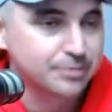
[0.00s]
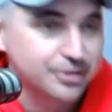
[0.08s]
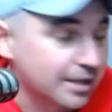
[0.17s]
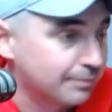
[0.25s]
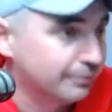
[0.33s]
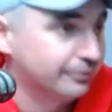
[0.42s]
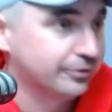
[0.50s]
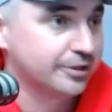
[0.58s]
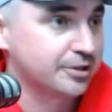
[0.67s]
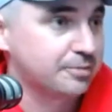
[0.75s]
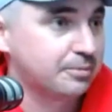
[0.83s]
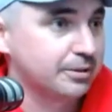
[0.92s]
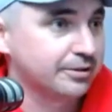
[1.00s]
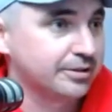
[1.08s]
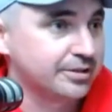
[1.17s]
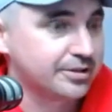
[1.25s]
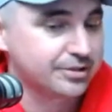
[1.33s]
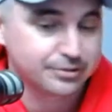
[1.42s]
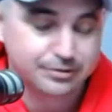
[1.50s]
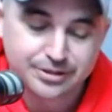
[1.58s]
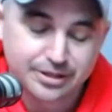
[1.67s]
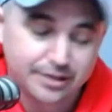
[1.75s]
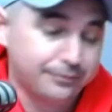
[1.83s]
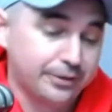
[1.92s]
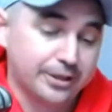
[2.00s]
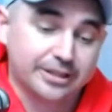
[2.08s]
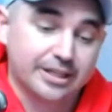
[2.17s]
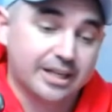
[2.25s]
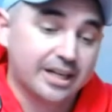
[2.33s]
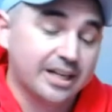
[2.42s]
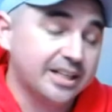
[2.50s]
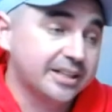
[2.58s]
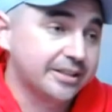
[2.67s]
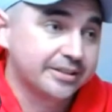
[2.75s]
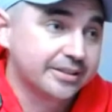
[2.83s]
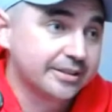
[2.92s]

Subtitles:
I'm just happy for the experience because it was so fucking hard.